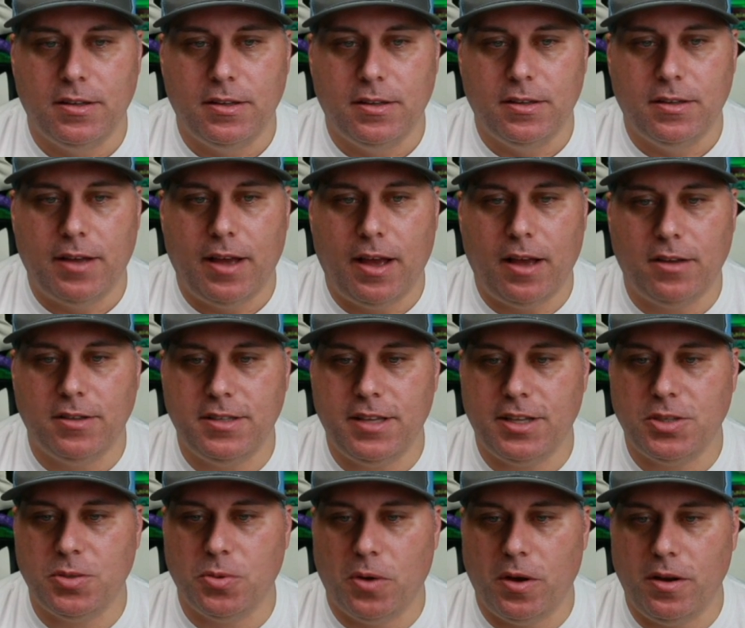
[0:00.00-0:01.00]
How's
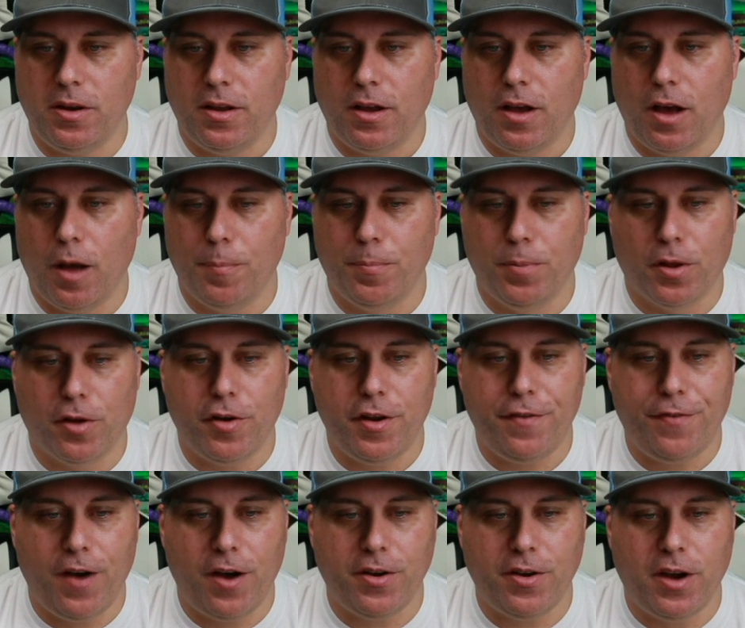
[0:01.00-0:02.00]
this one? A blurry
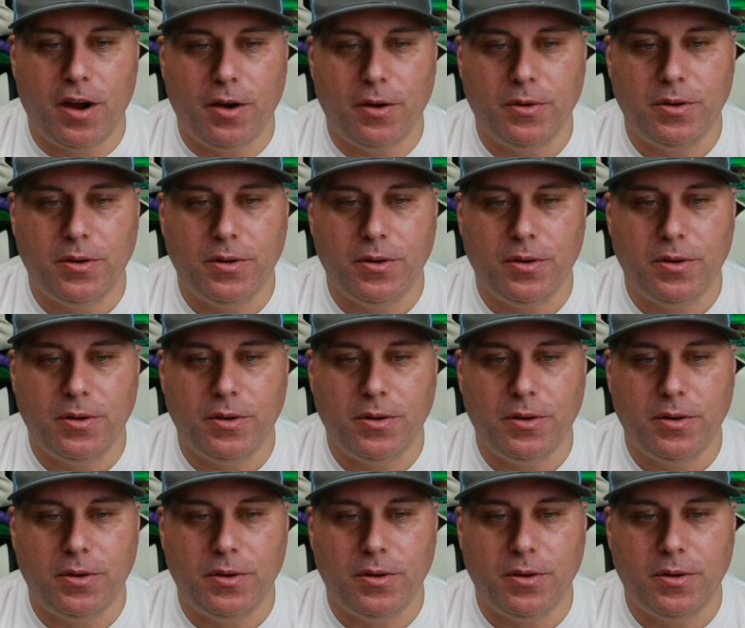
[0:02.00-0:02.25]
photo.